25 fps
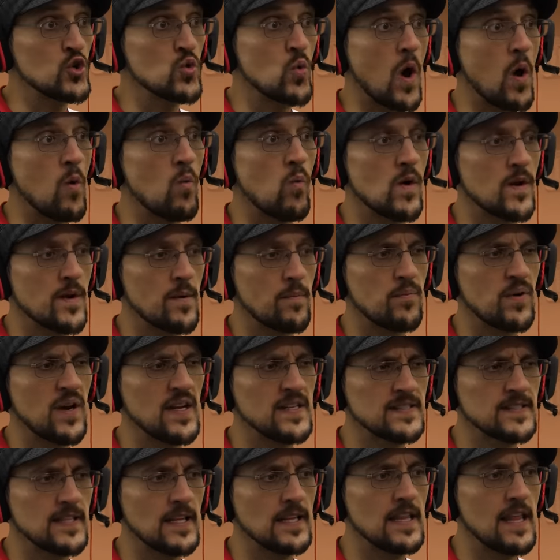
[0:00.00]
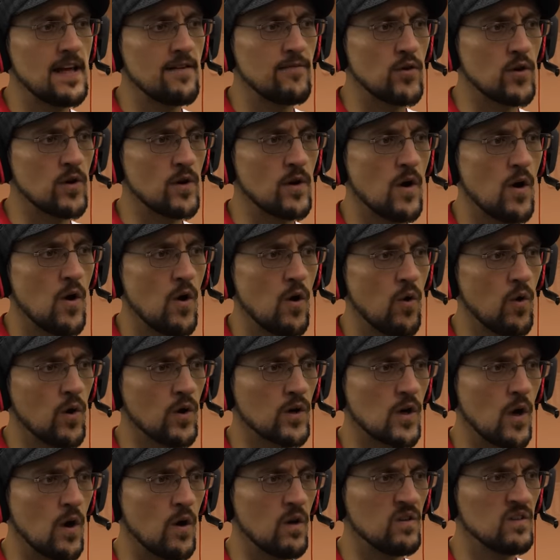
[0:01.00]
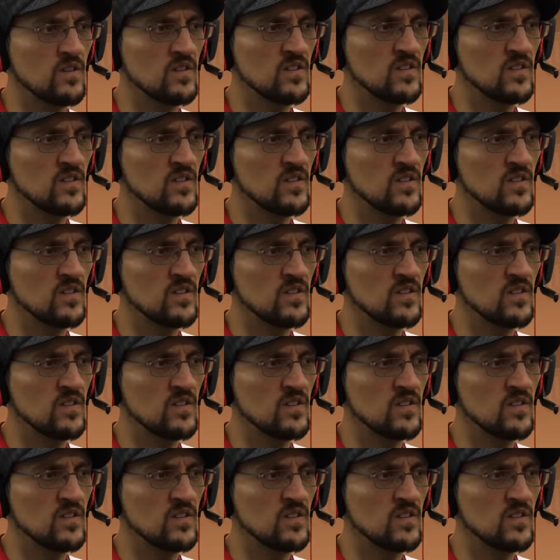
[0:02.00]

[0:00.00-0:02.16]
Do I want to press the lever or go...